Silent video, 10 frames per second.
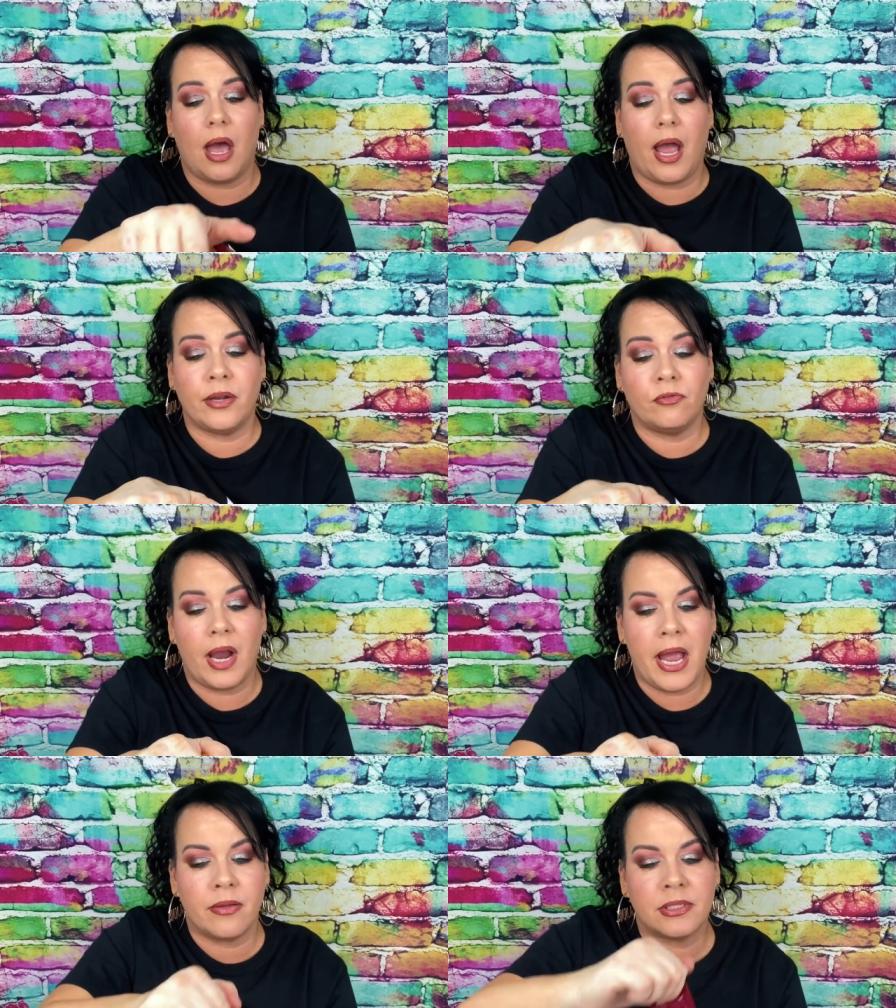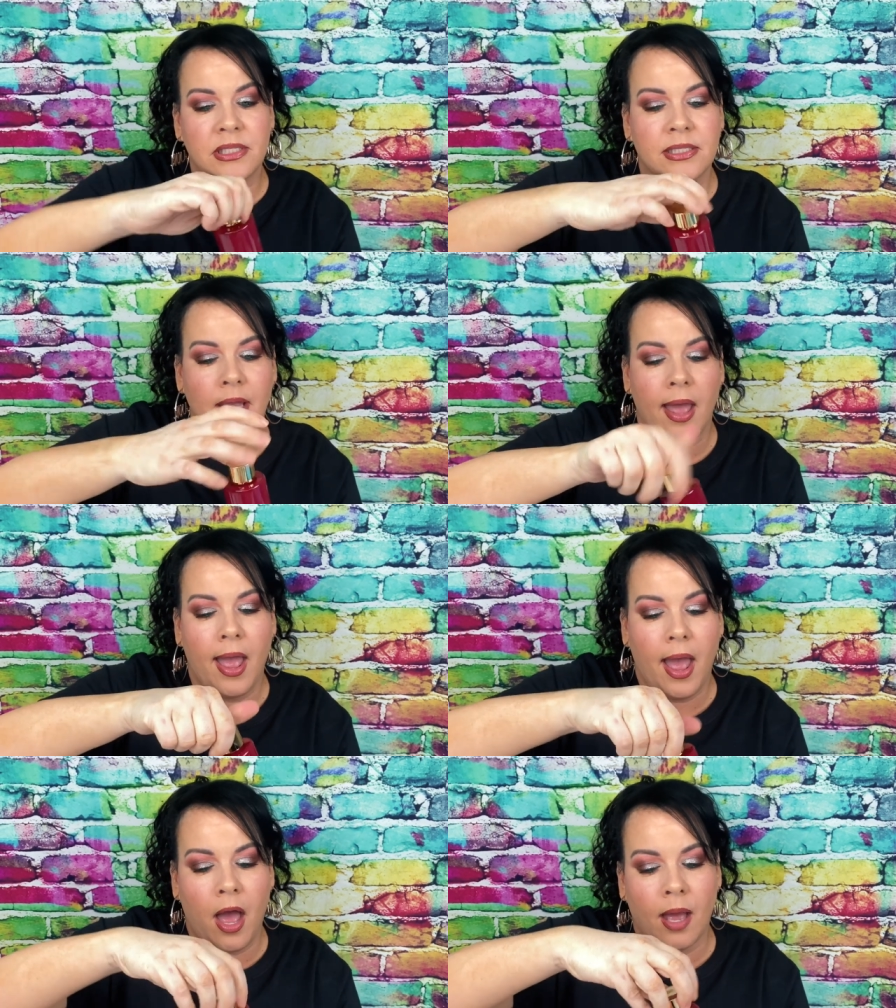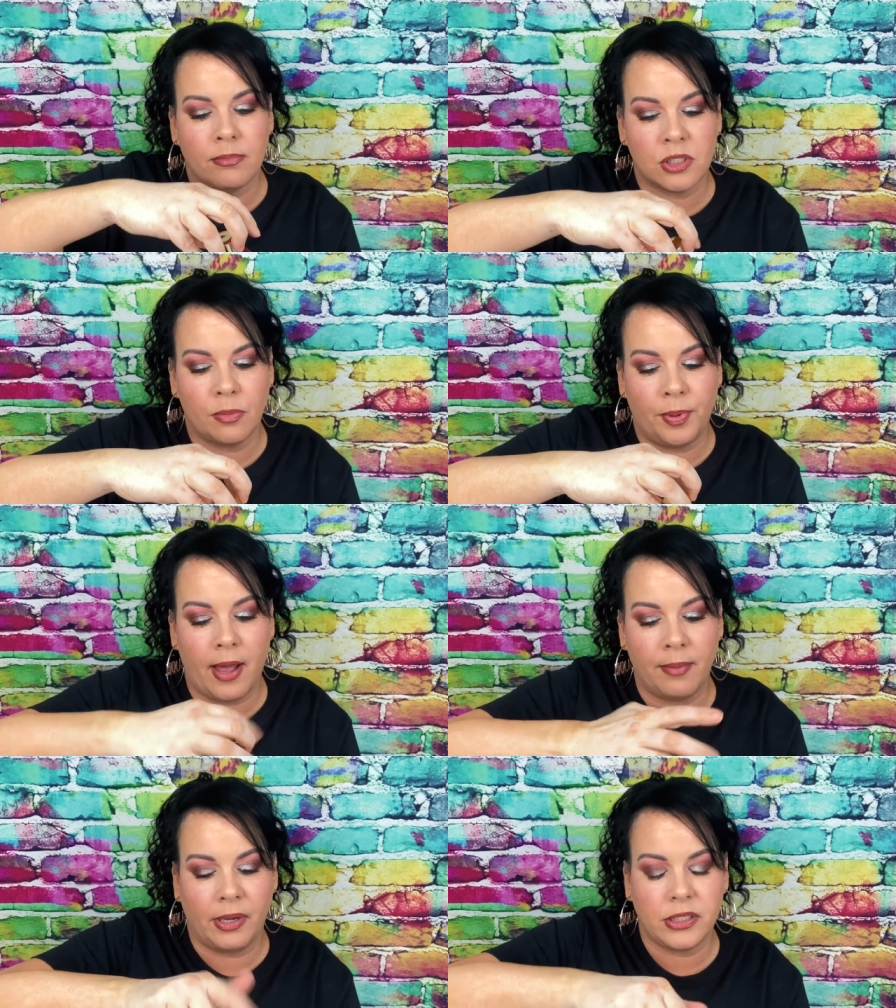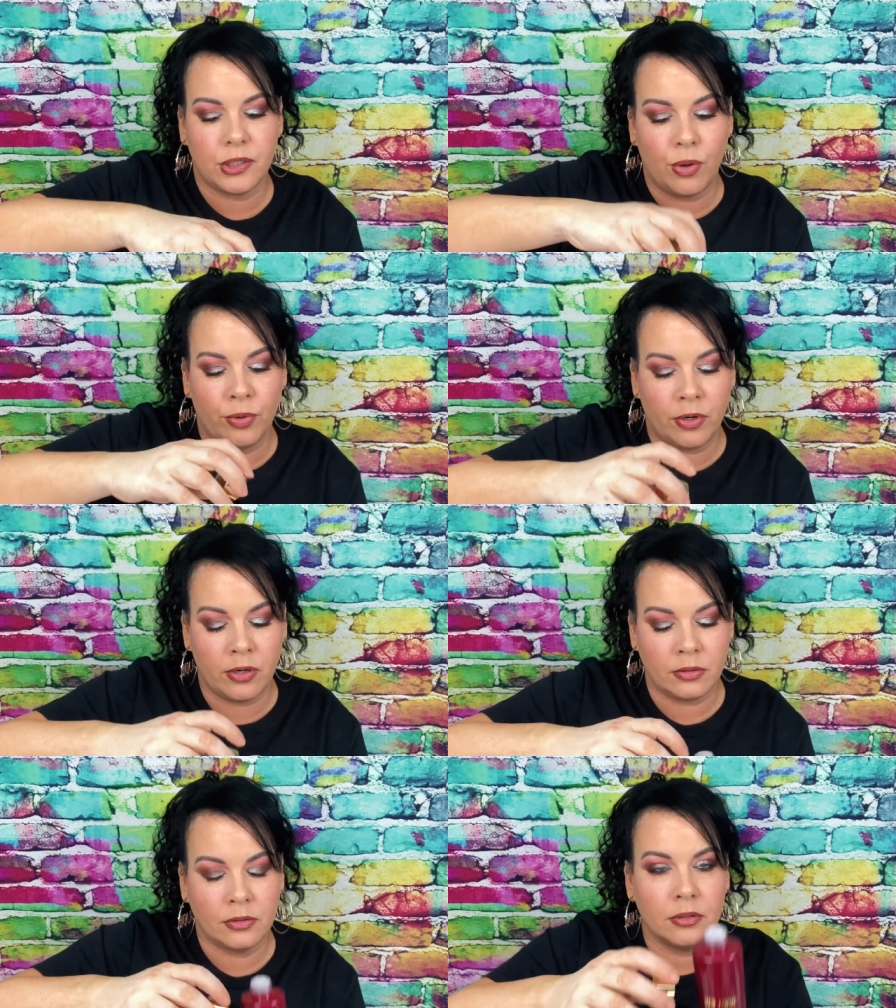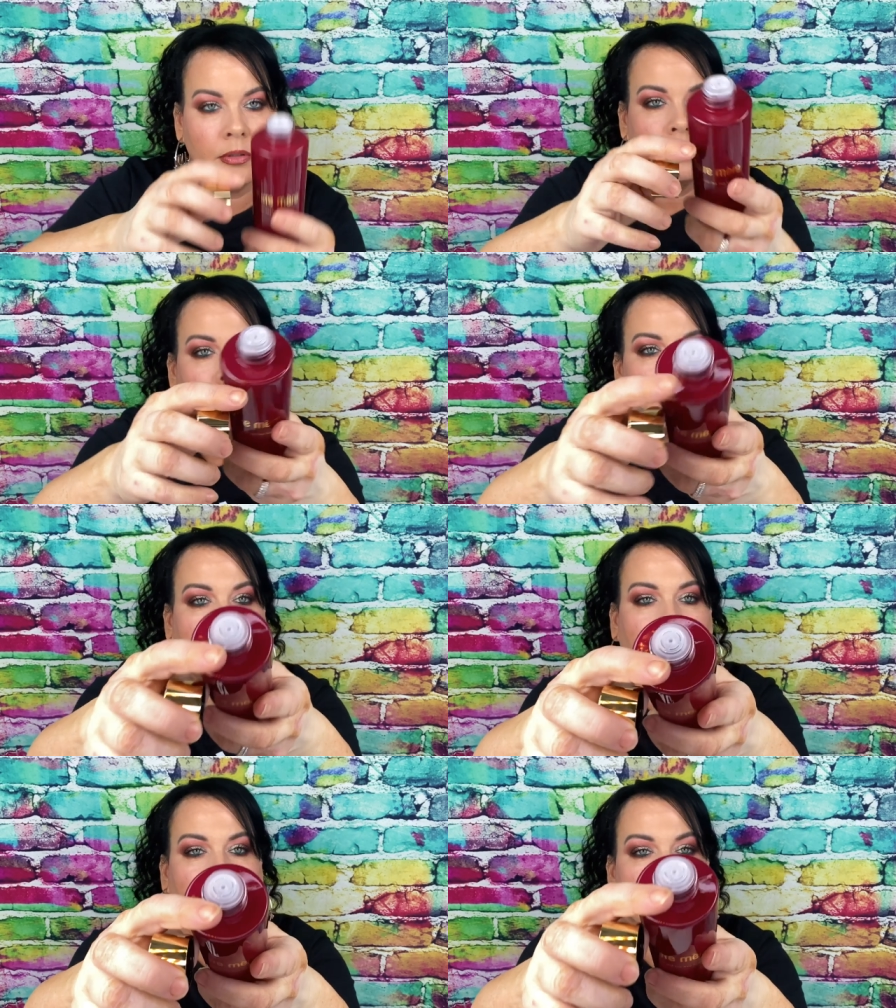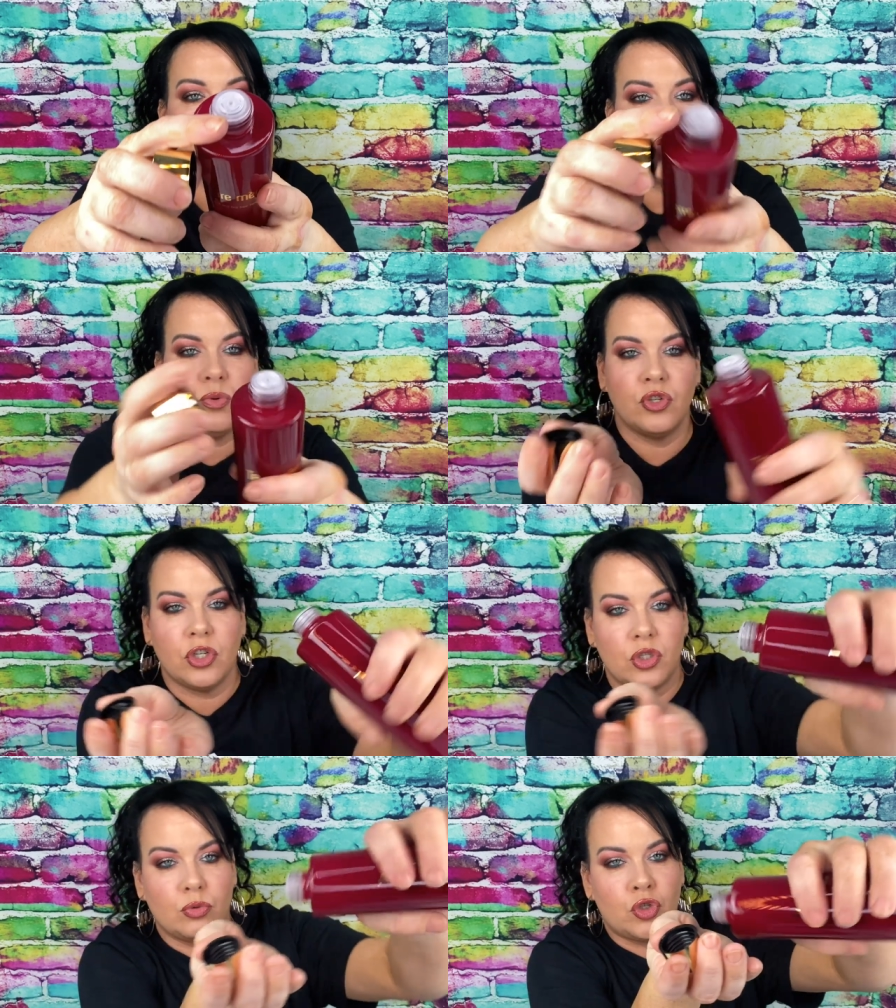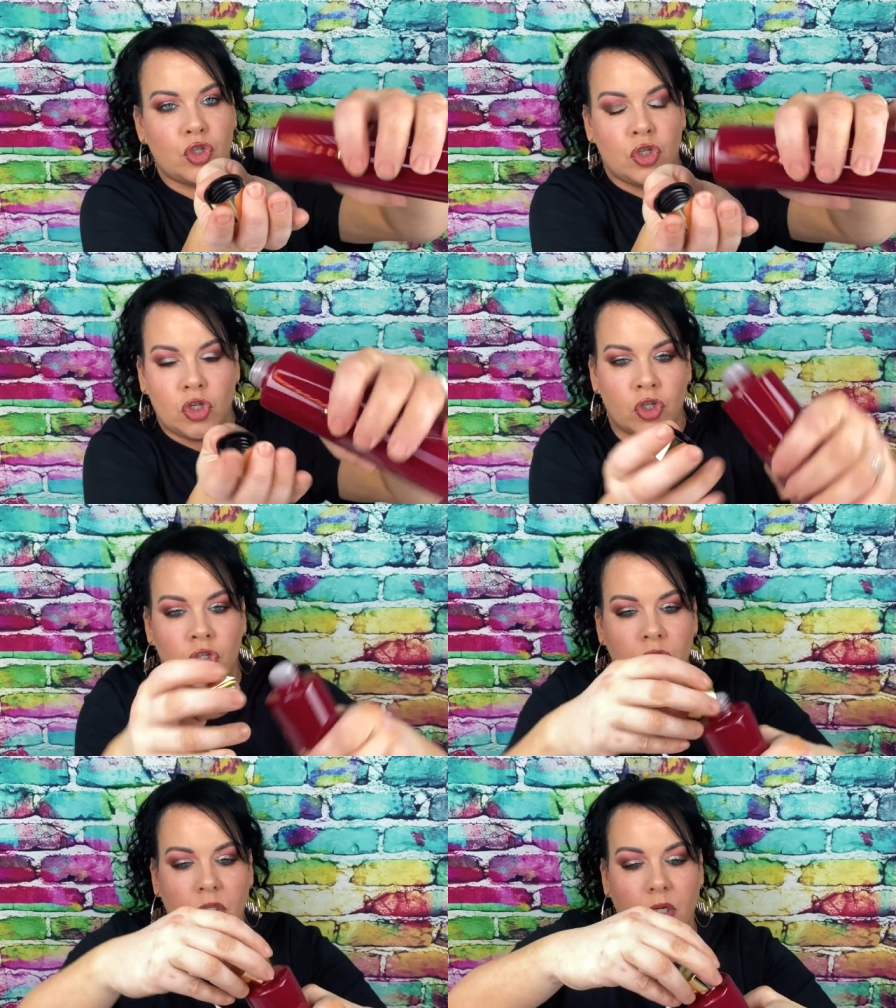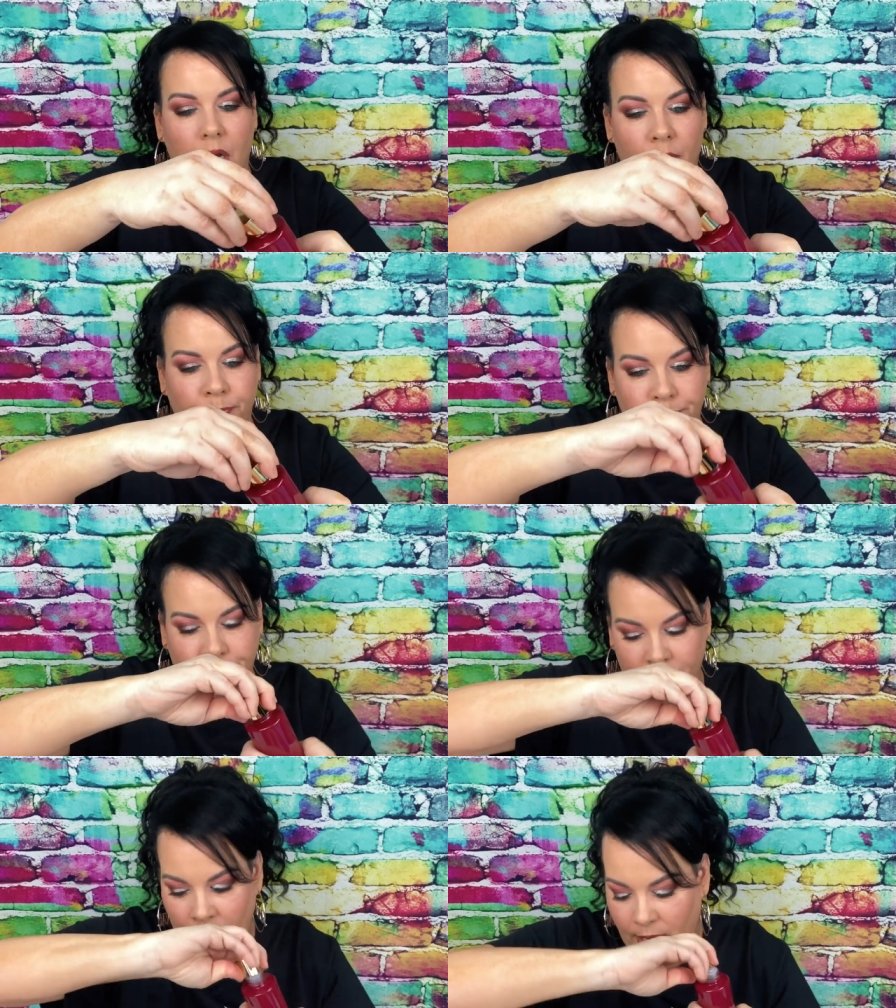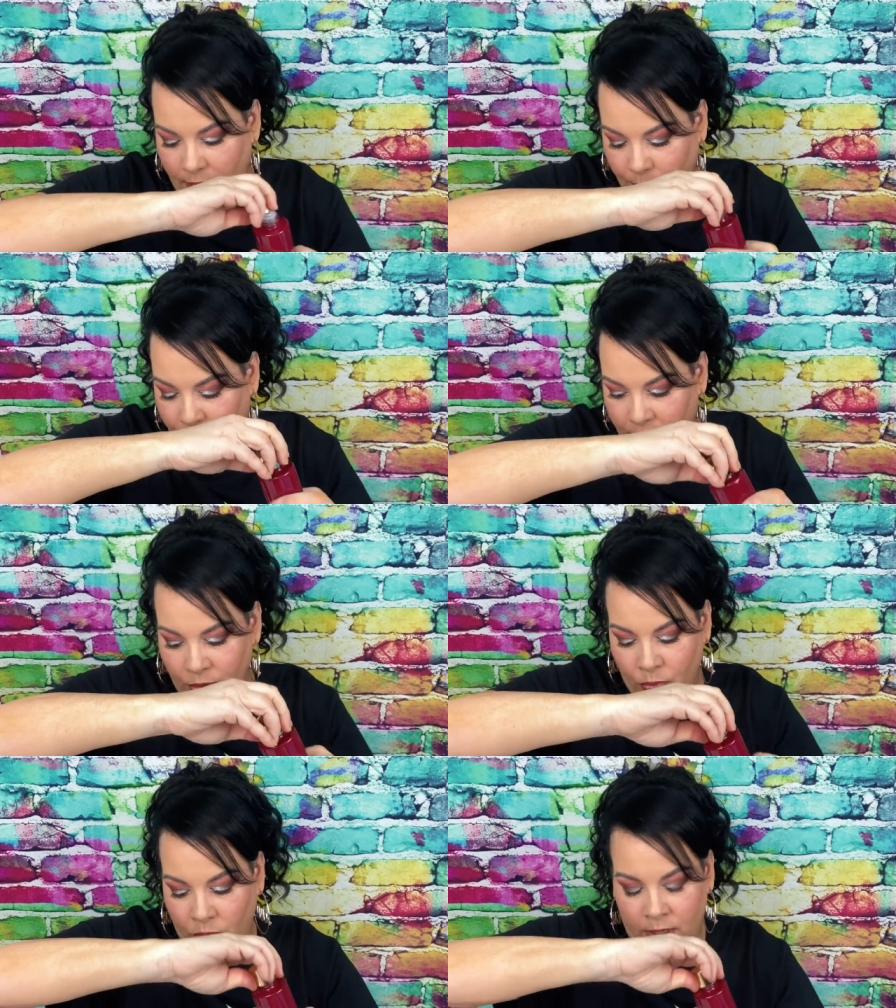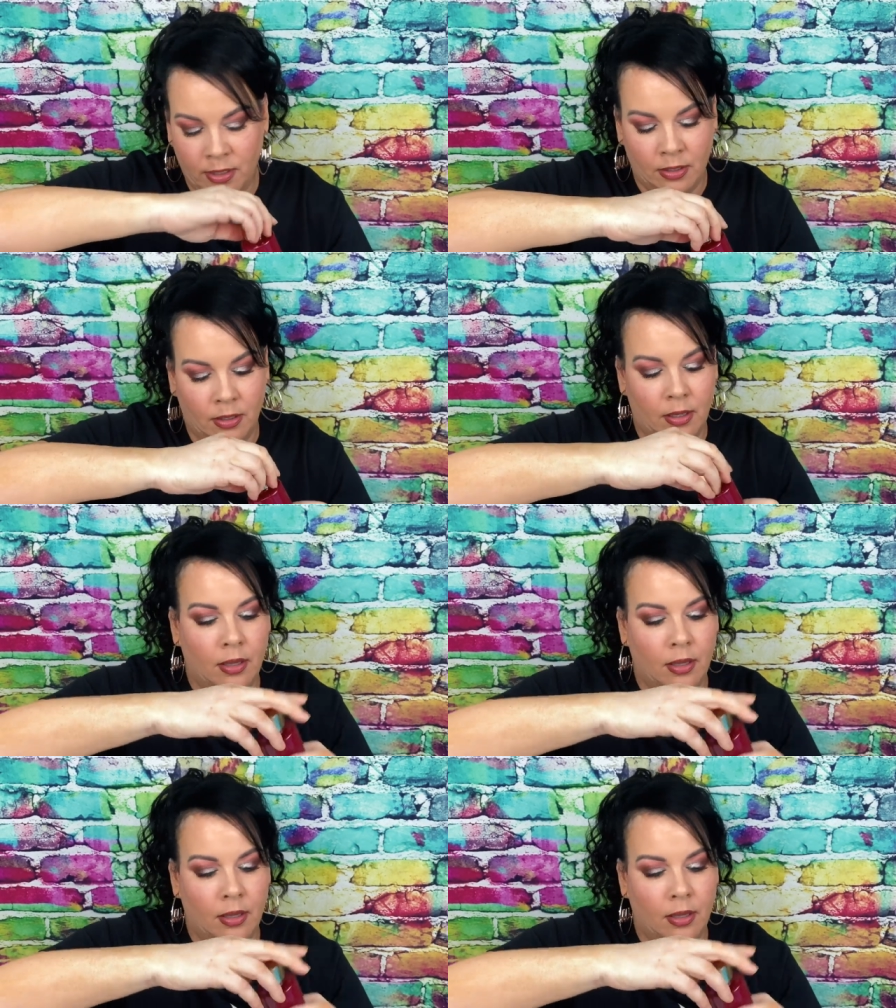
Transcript: cotton rounds um, to apply my toner. Yep, so you would just, you know, and put it on.